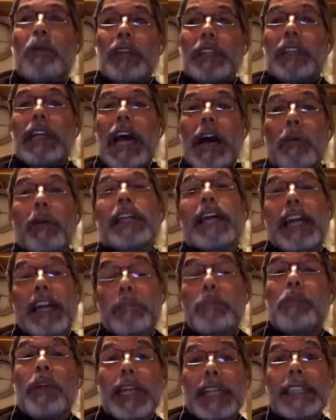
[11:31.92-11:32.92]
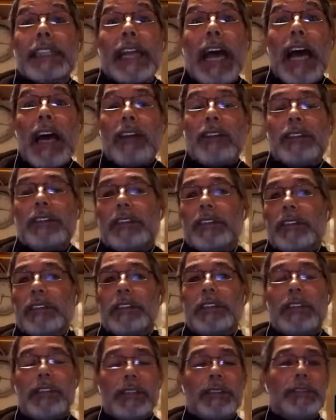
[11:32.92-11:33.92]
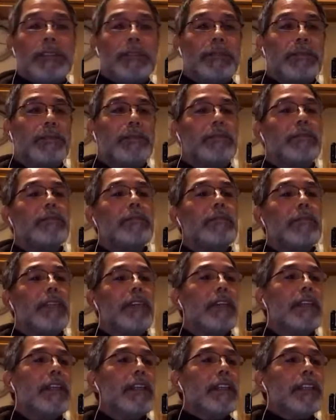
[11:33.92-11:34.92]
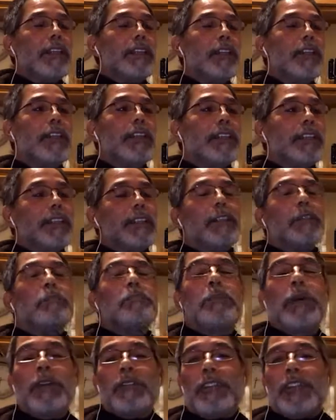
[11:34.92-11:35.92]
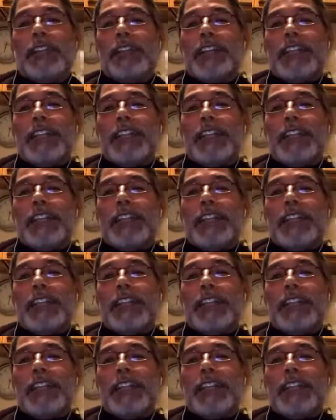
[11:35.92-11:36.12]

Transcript: would I would kind of break it down, you know, you know, pivot